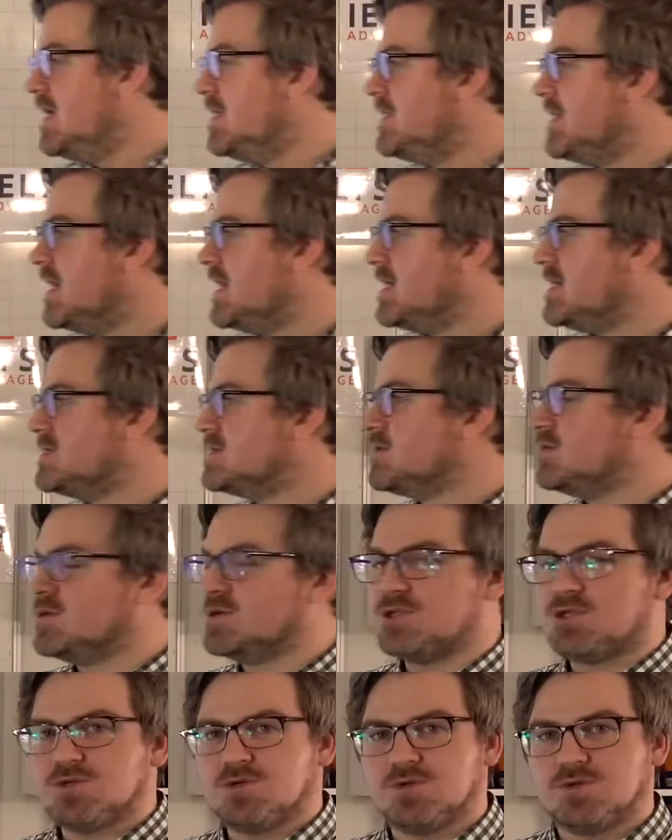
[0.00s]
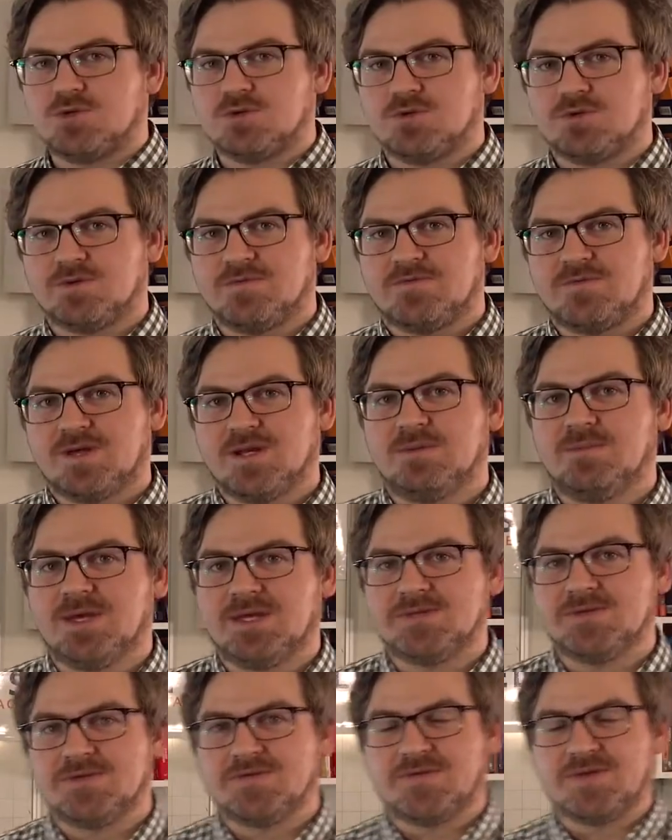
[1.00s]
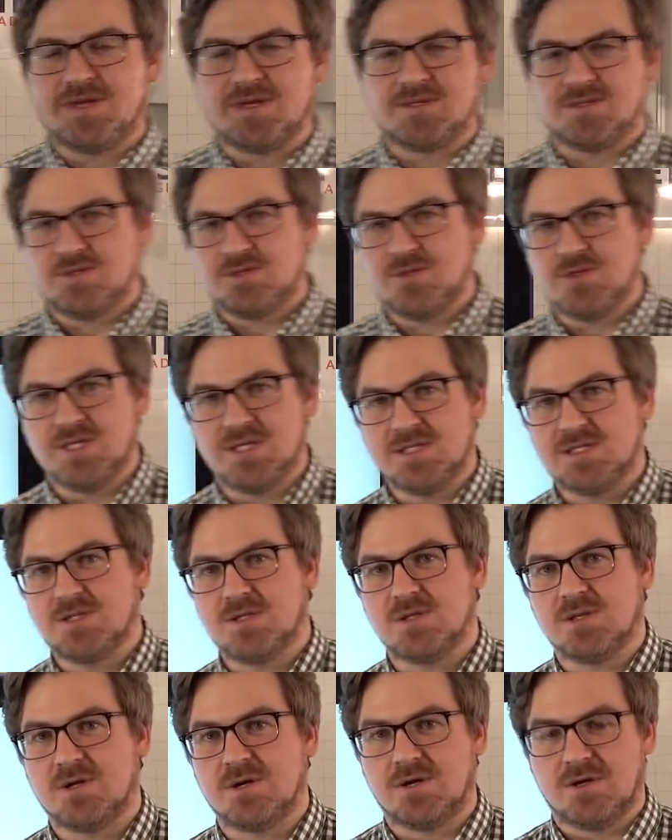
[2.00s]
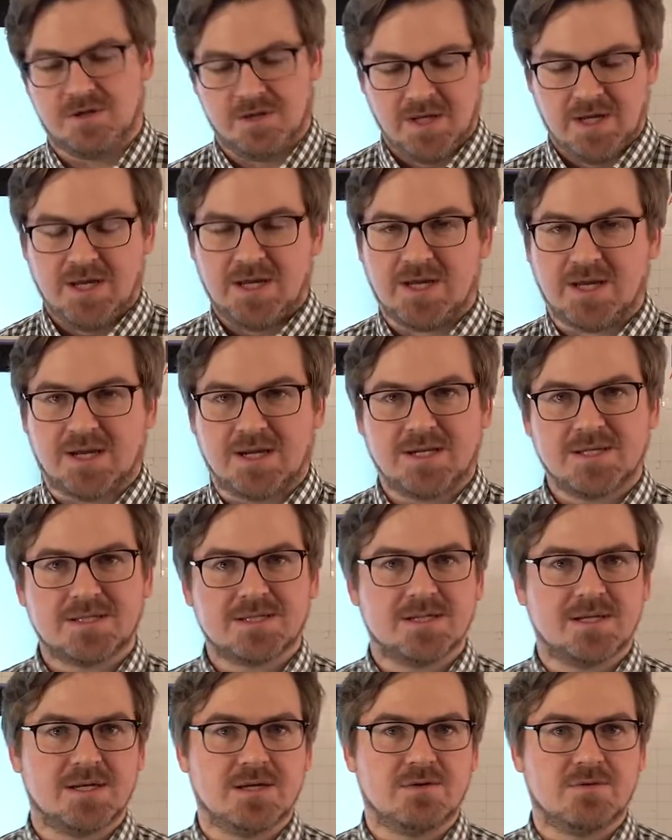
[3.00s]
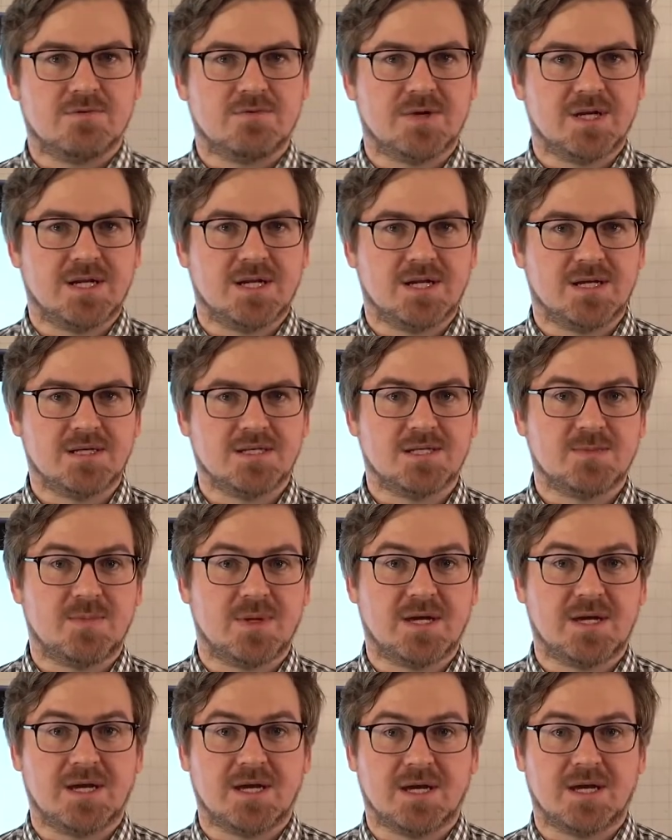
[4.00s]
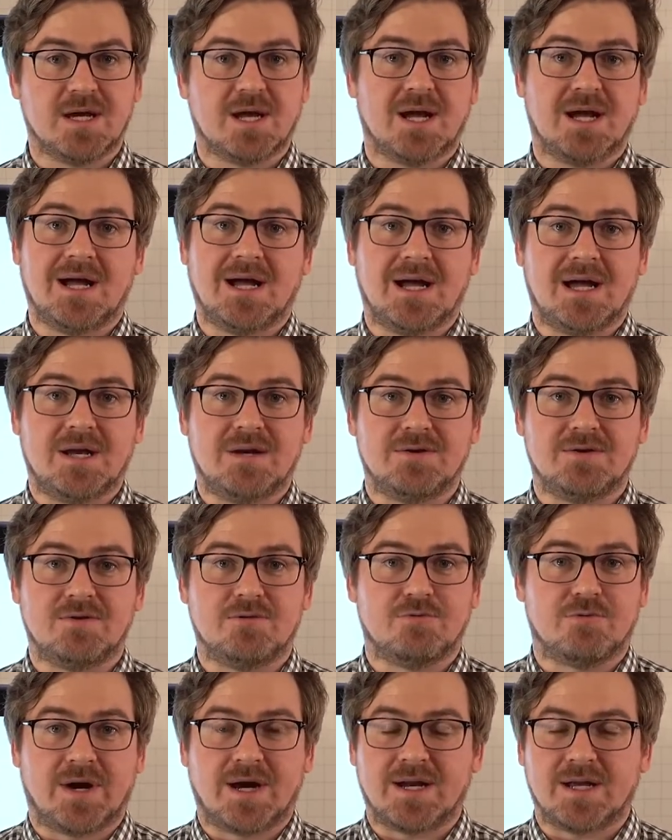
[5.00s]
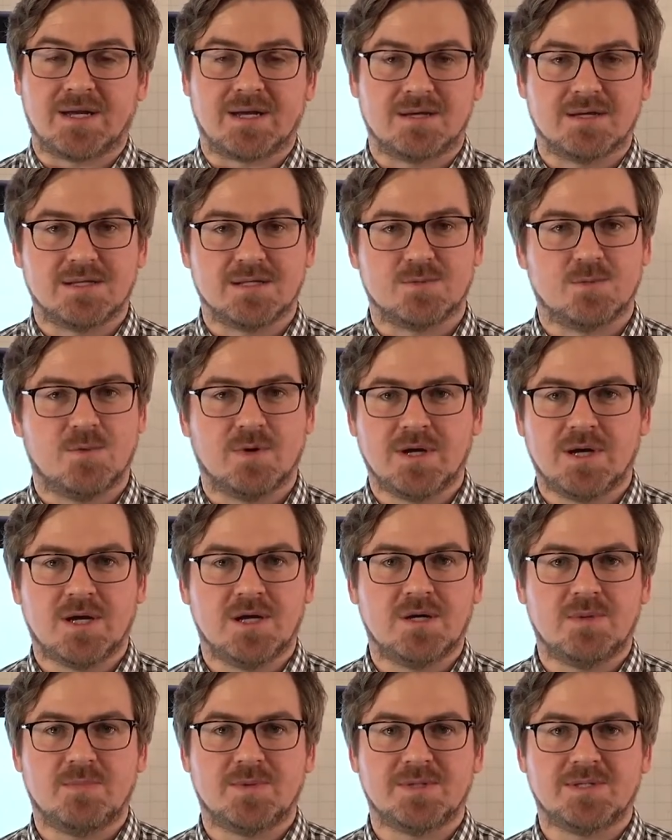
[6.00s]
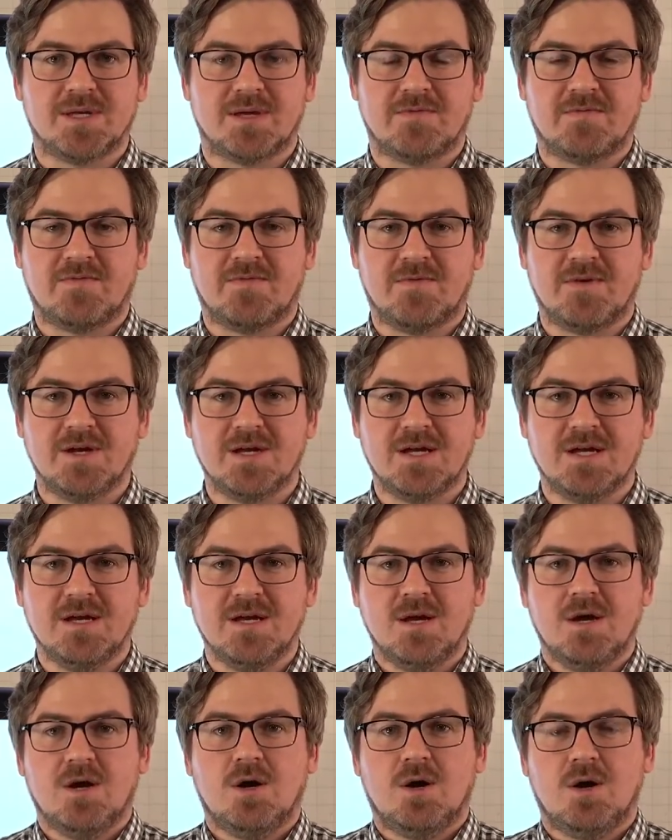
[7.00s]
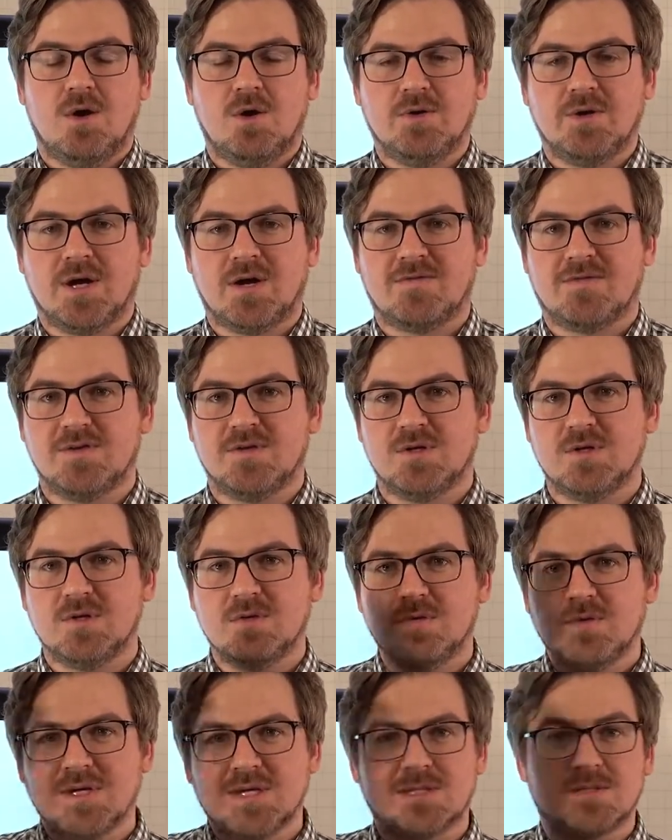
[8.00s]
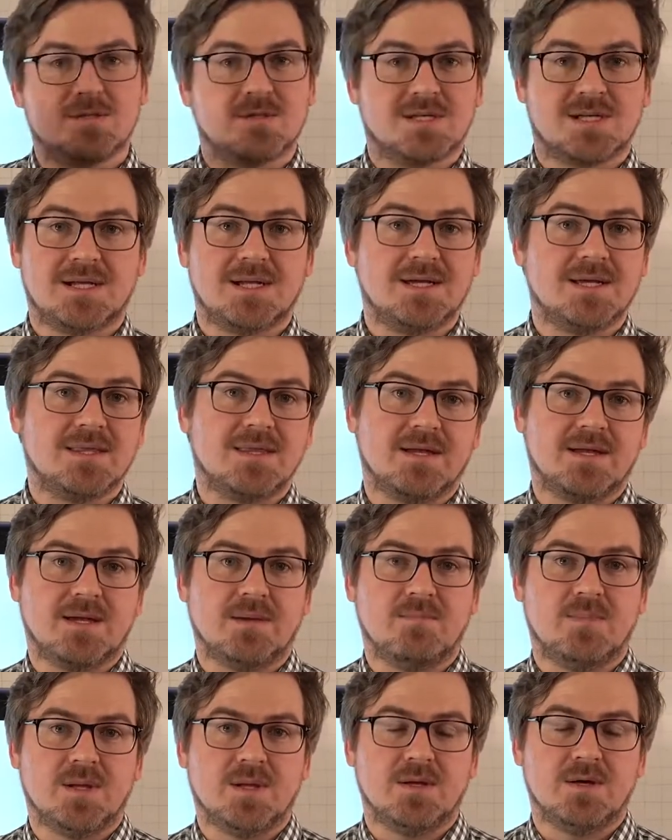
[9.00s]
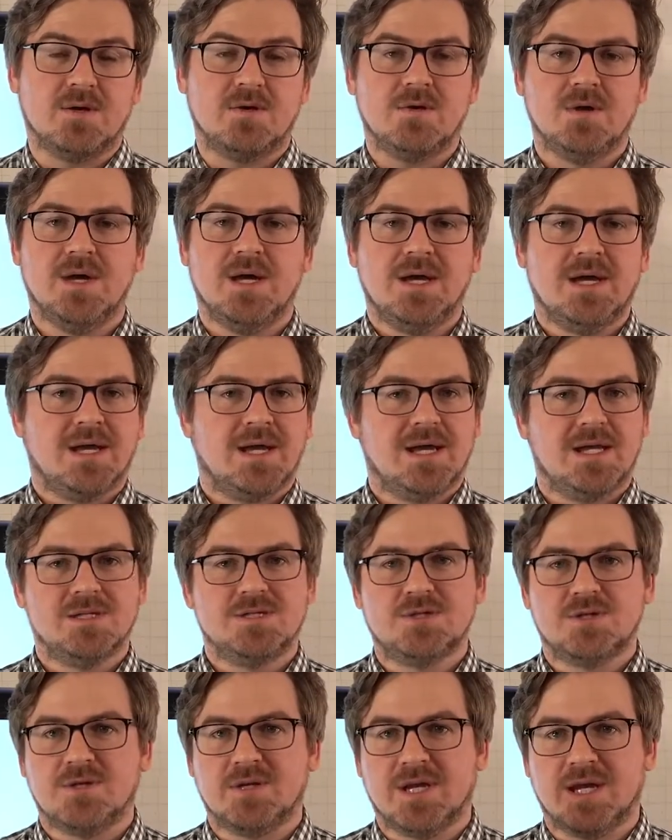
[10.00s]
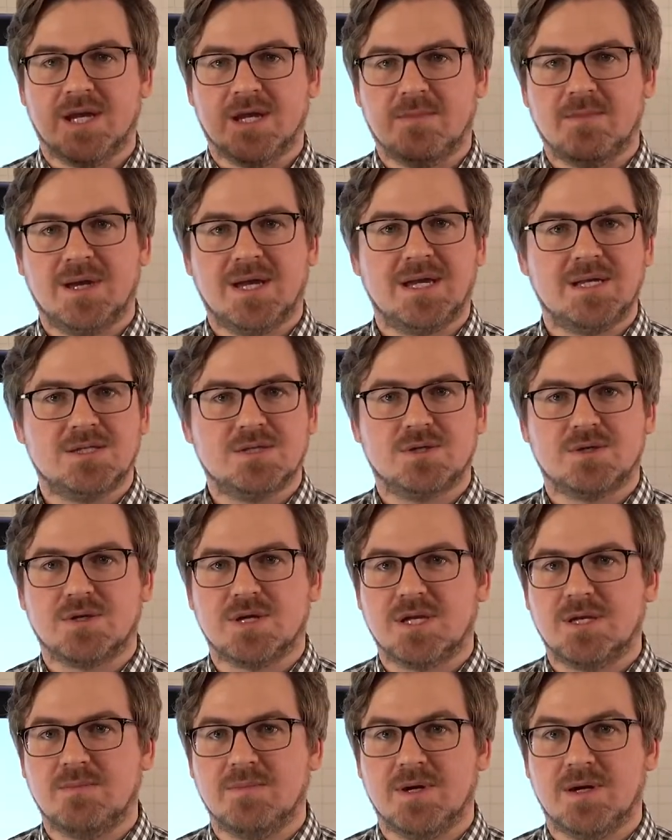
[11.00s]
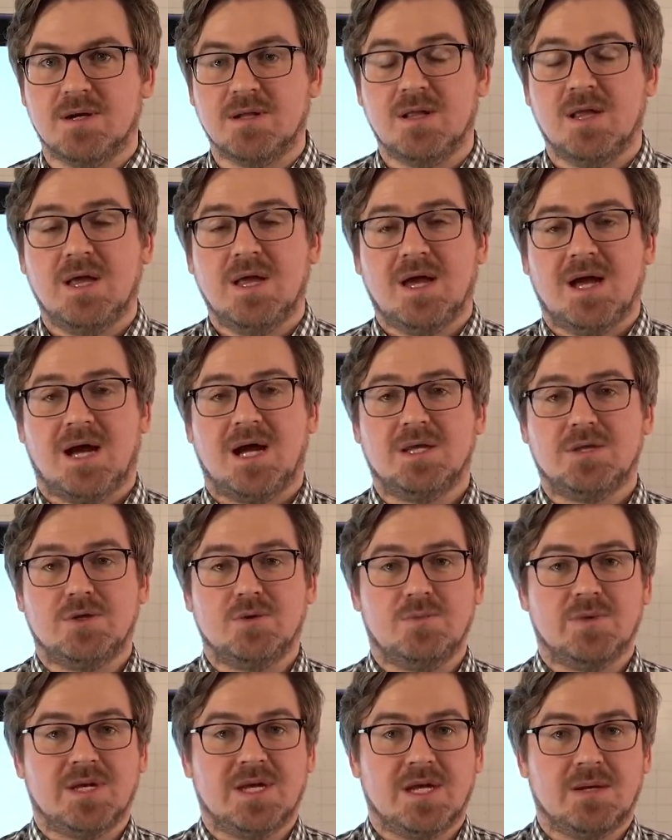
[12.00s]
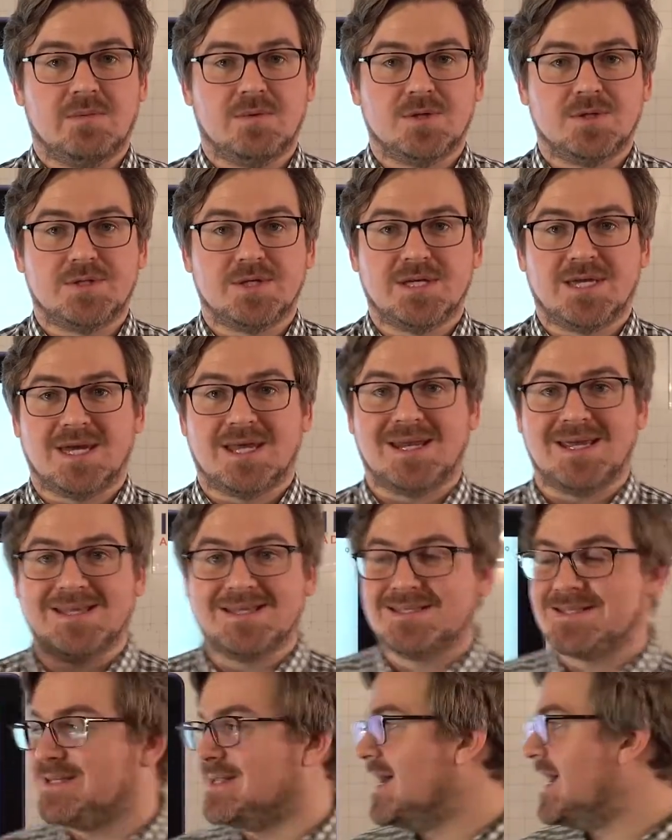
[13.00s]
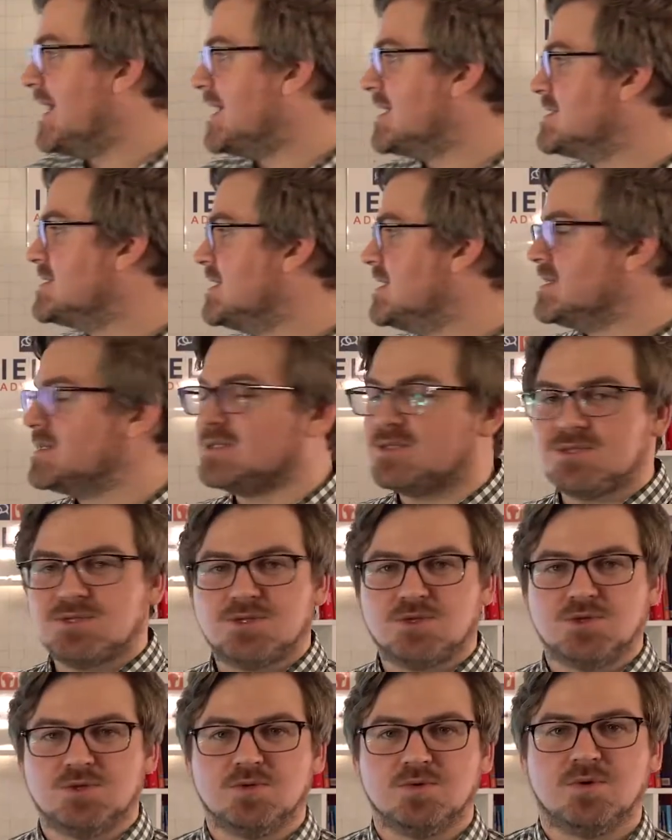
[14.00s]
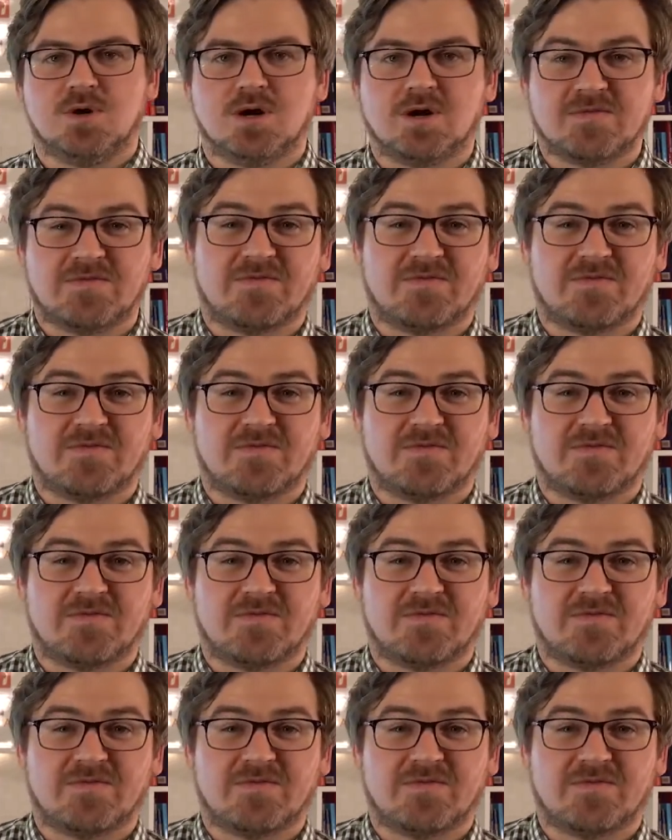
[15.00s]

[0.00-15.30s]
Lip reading: that is going to show you the fundamental things you need to learn in listening, reading, speaking, and writing. It's 100% free. All you have to do is just click the link below, enter your name, enter your email, and you'll be able to get instant access to our